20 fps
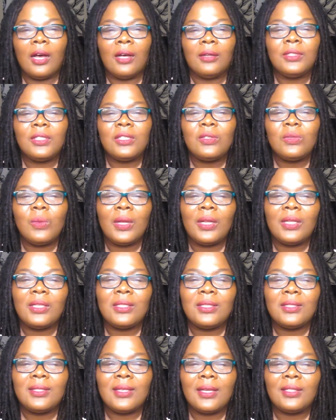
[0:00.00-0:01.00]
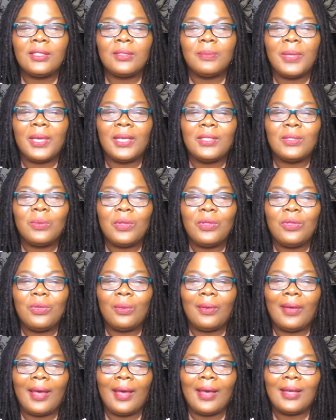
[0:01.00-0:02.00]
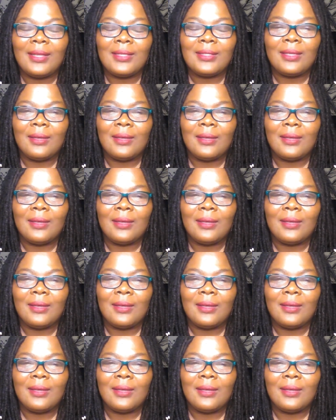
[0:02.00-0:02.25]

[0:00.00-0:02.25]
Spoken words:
Just wanted to touch base with you guys.